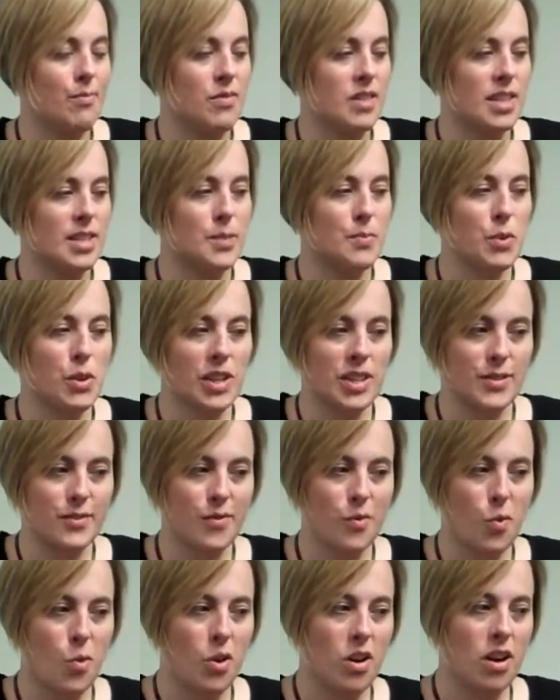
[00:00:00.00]
This book is
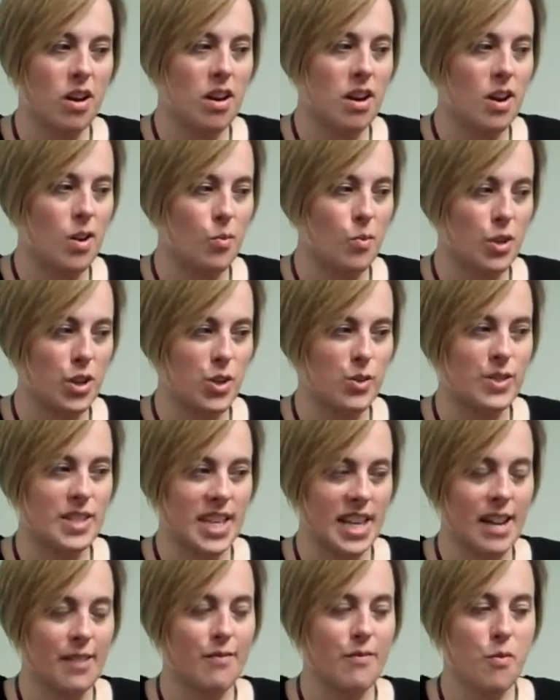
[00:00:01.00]
we're
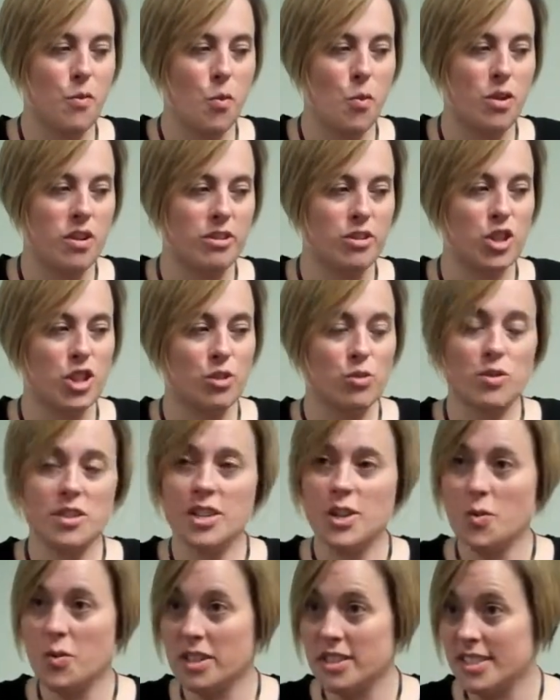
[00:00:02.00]
using it for children
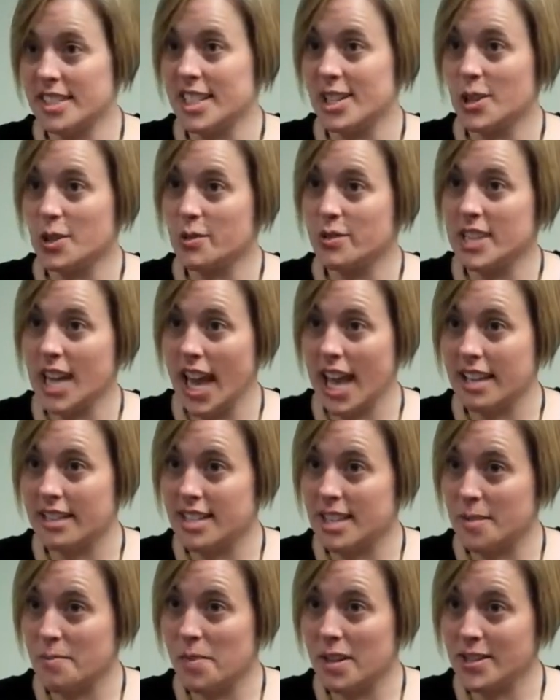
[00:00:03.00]
who are 0 to
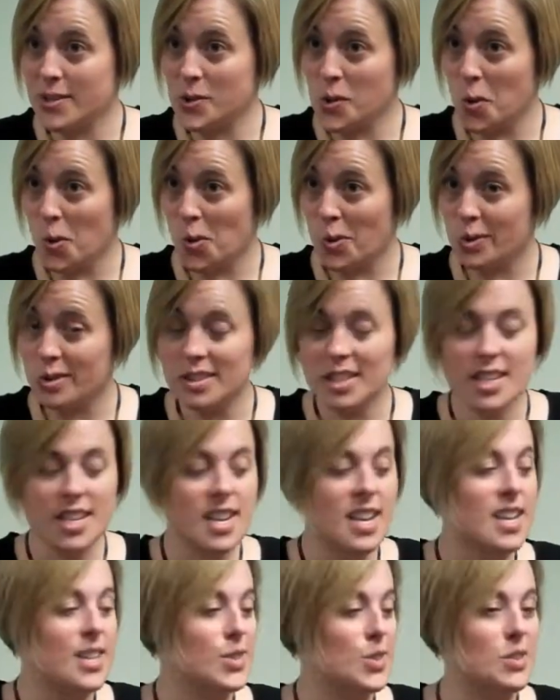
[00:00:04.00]
18 months old.
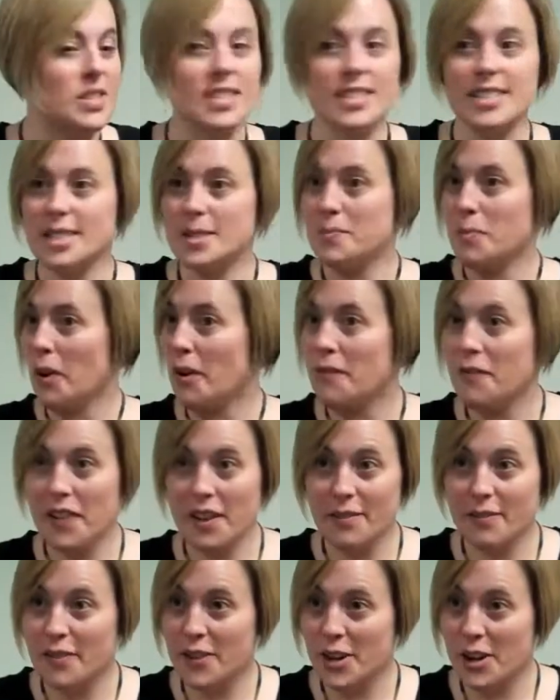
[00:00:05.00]
So this is
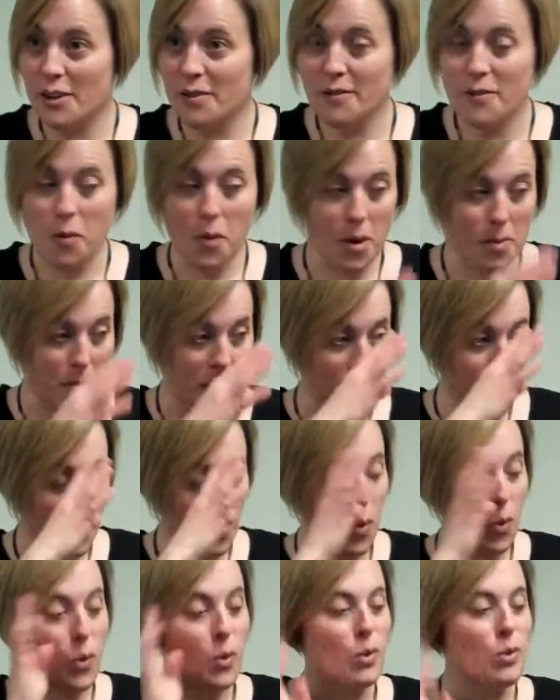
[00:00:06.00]
perfect for your
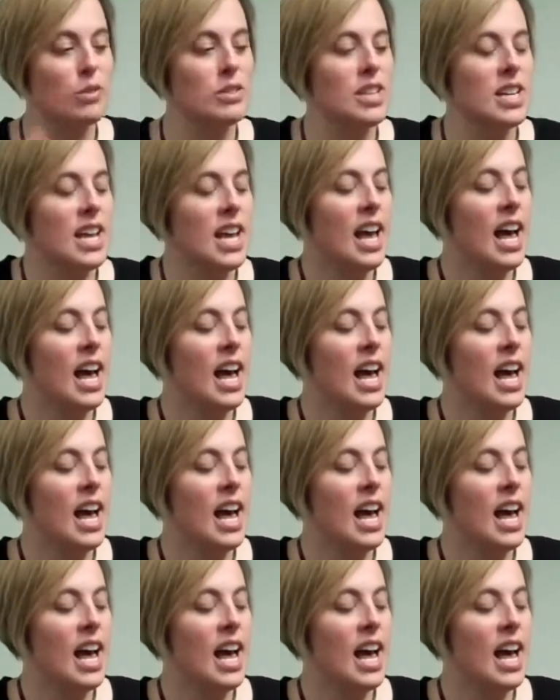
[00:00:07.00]
4-month-old.